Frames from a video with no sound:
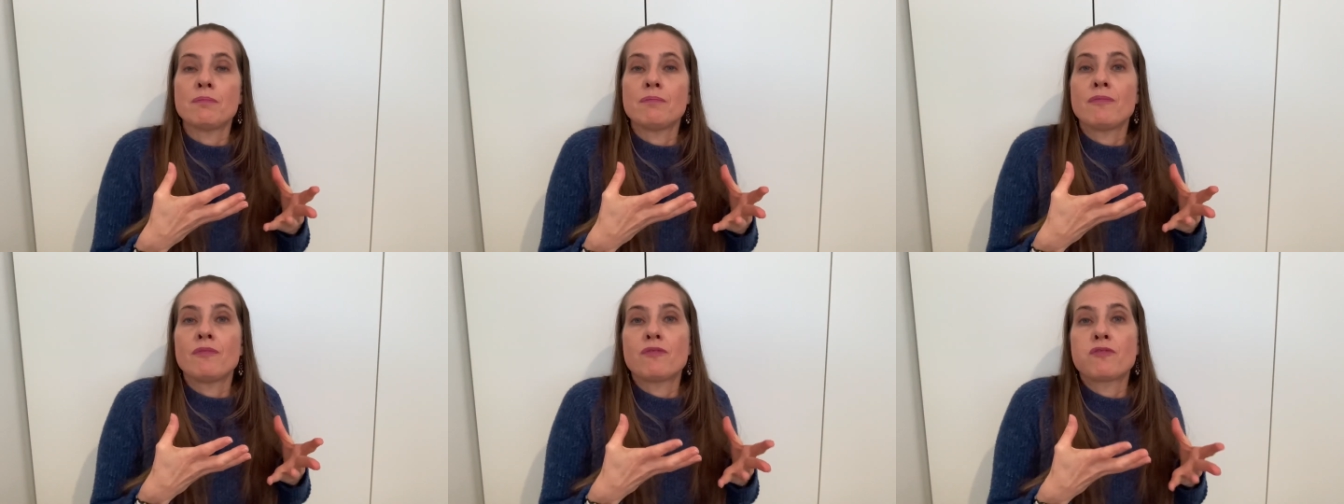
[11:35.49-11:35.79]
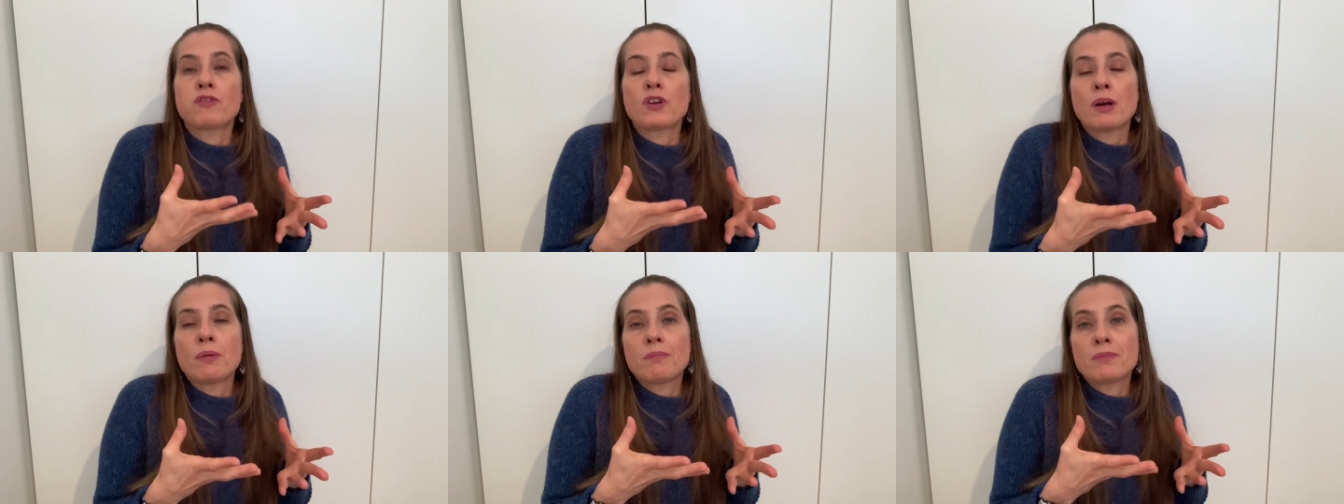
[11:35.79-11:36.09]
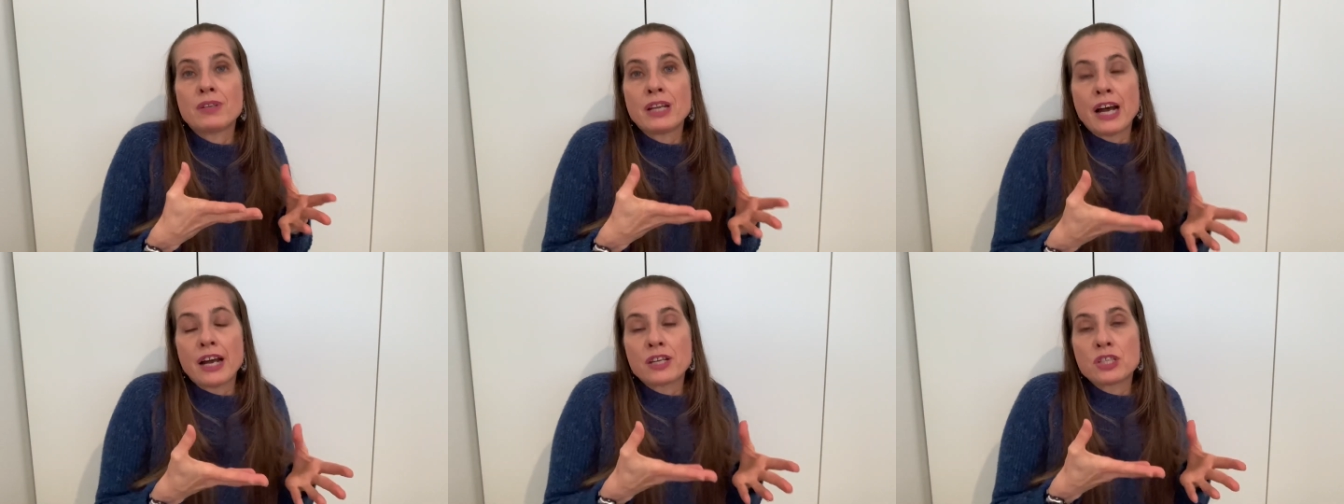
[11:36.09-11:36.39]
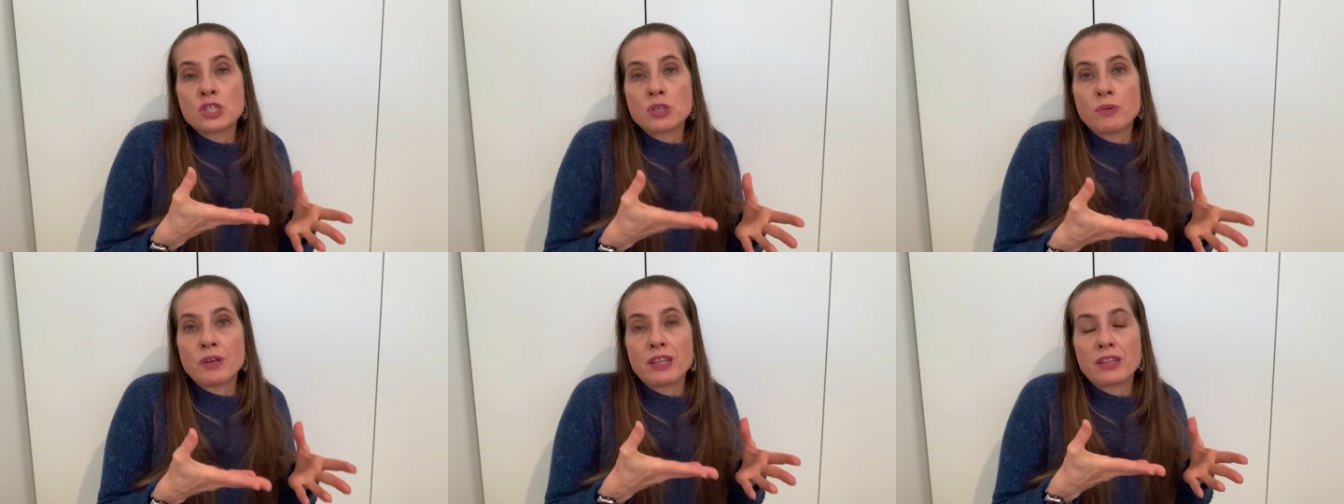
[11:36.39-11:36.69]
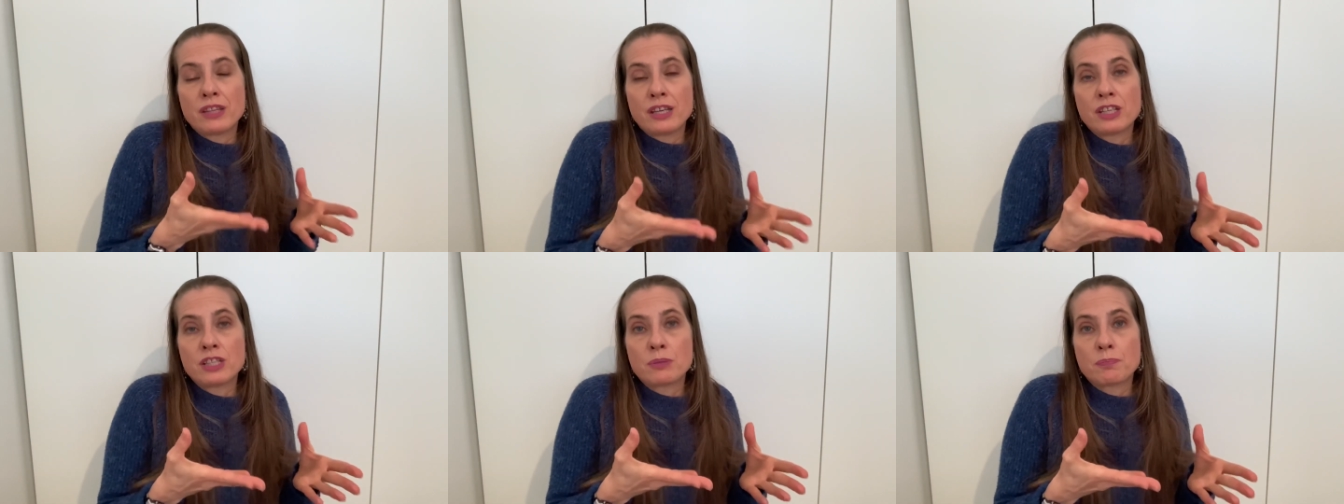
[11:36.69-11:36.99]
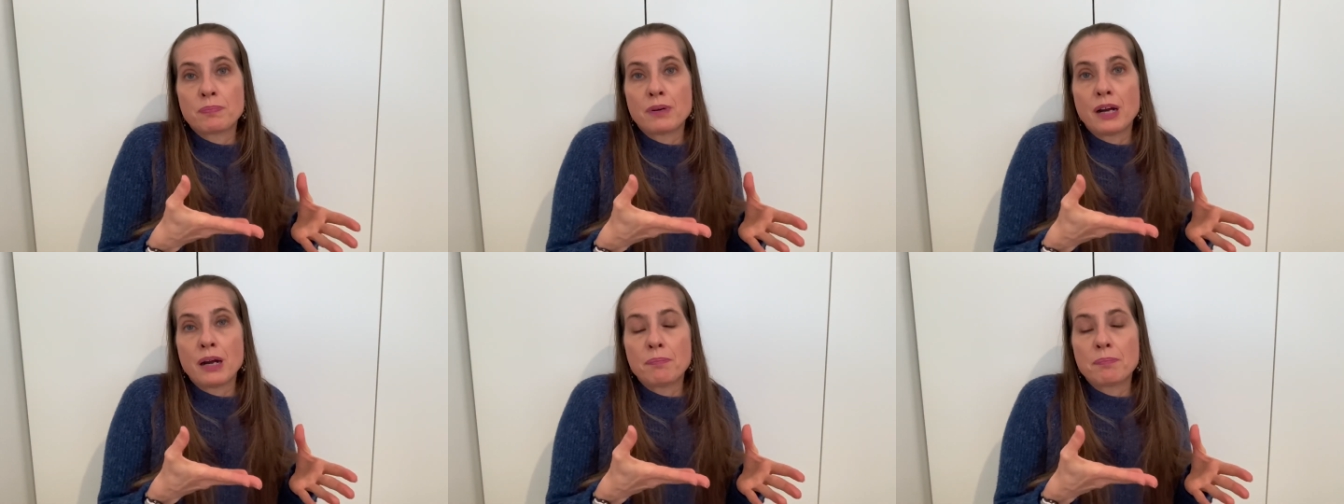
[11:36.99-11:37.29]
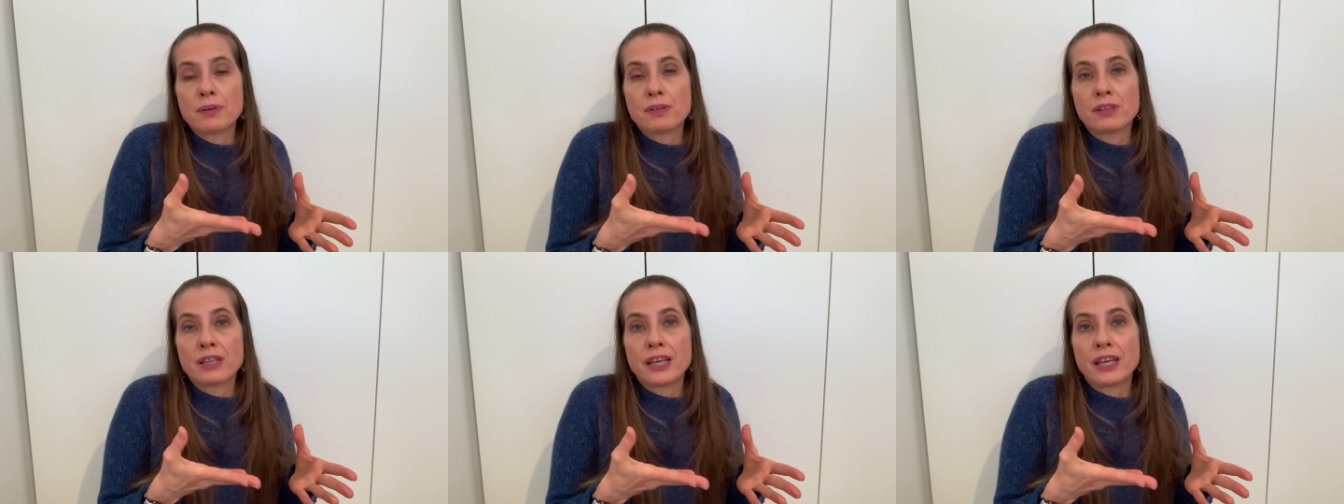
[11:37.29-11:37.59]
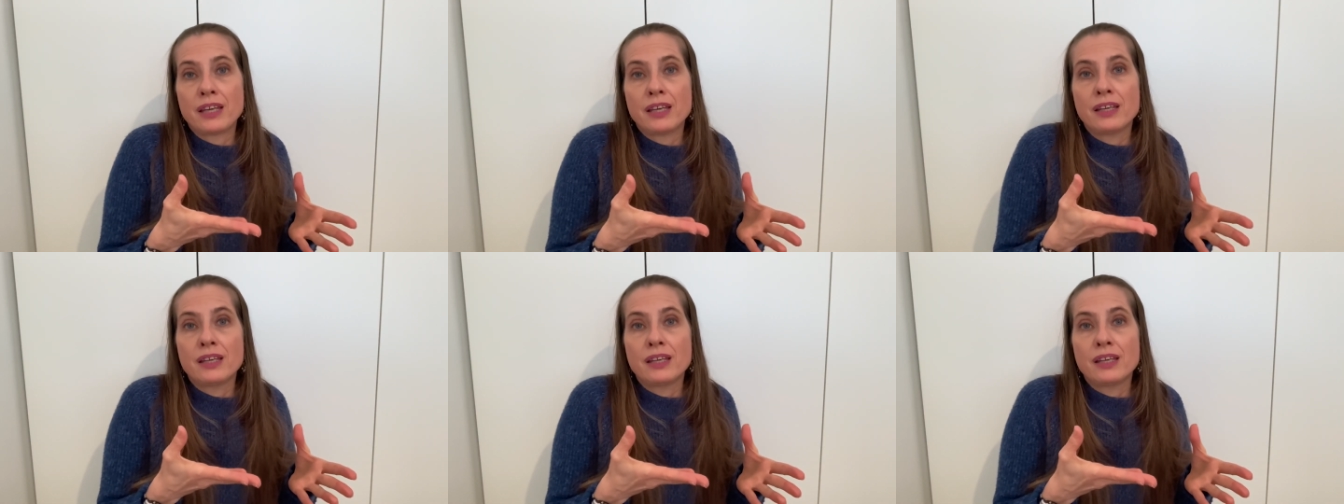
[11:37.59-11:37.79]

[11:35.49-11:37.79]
from not doing things properly